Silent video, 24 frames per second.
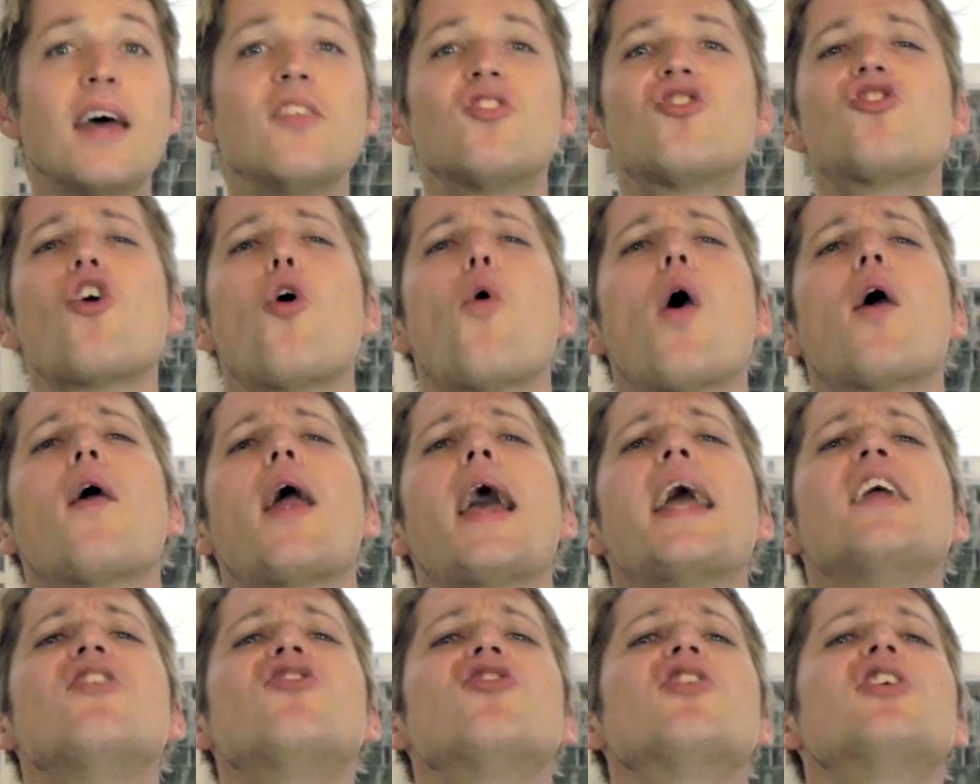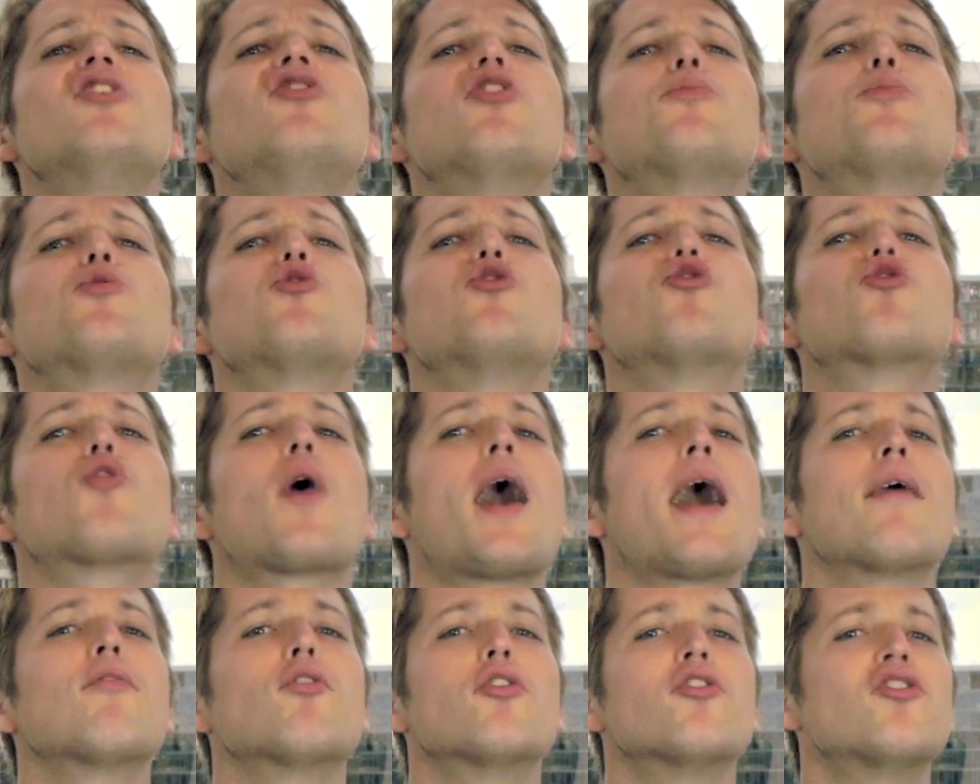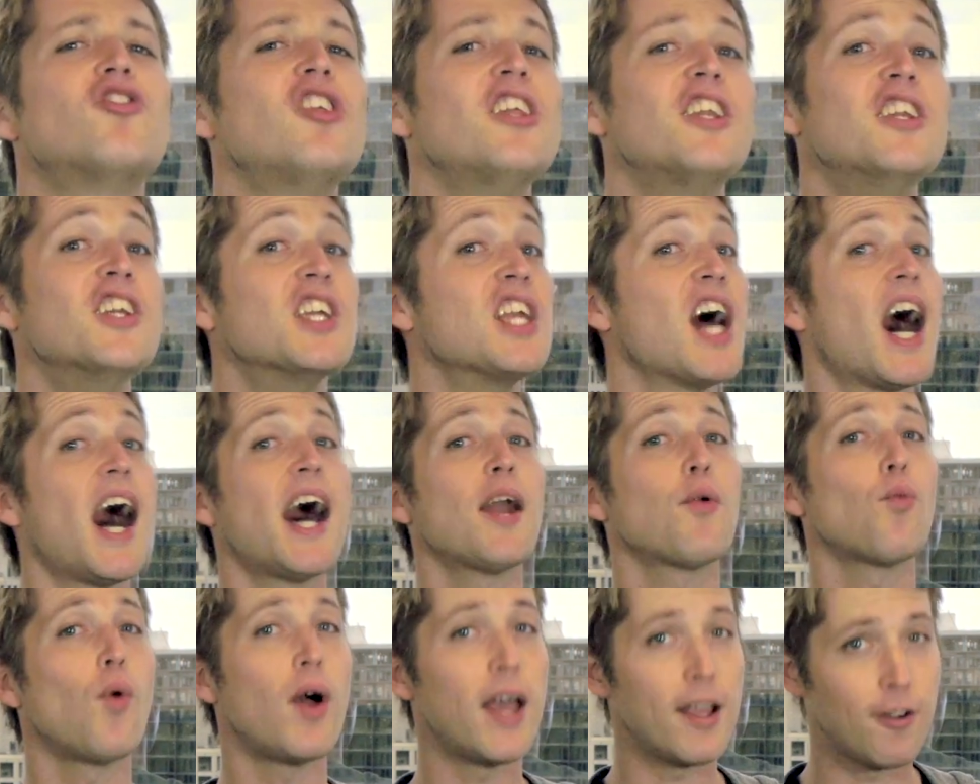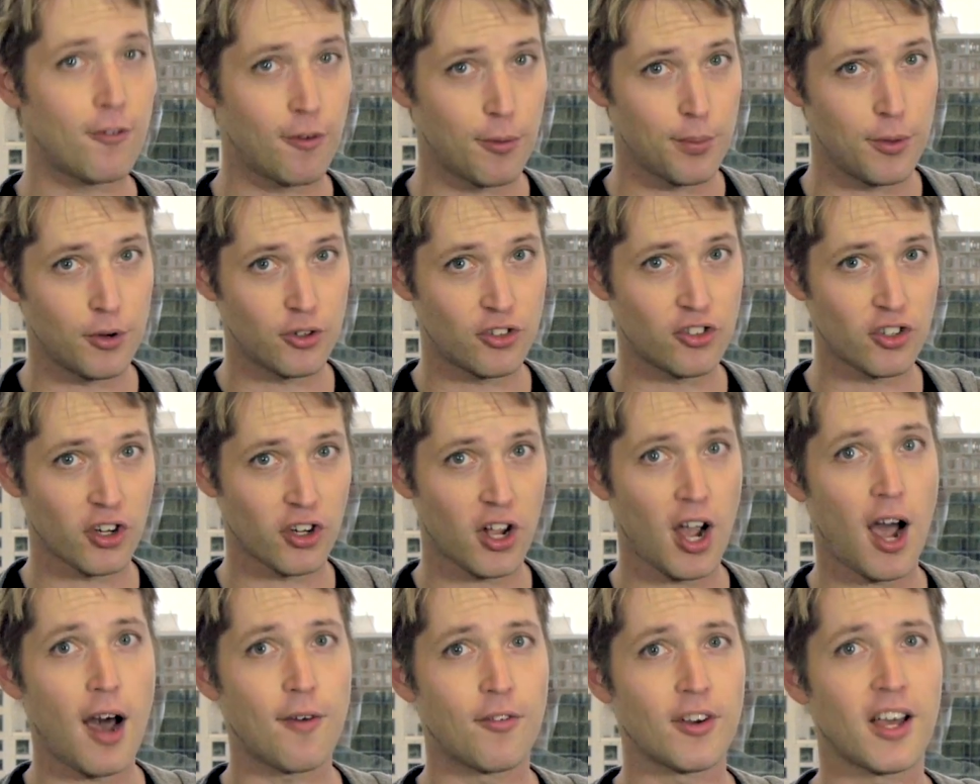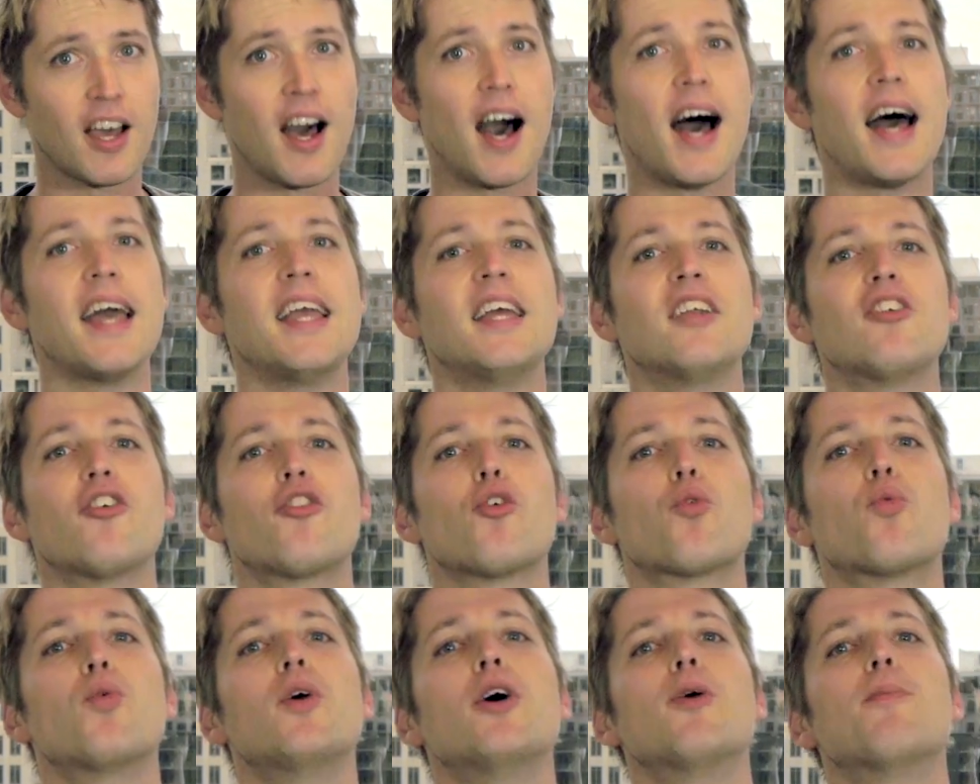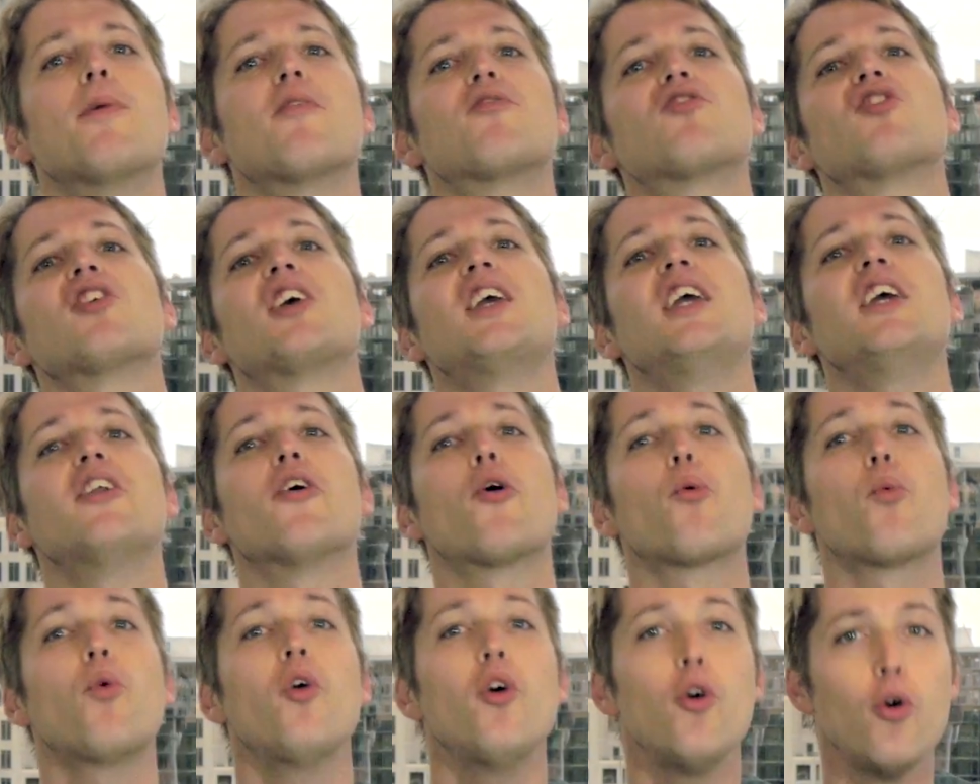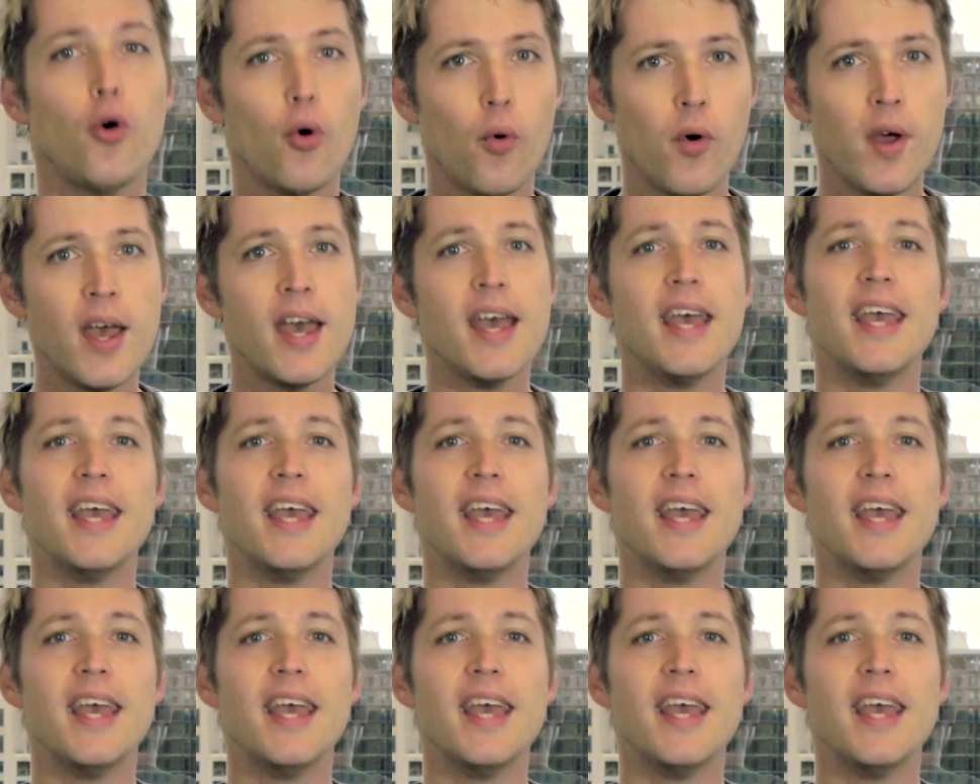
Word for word: And so our ancient Egyptian travelers did not wake from their sarcophagi into the realm of Sekhet-Aaru.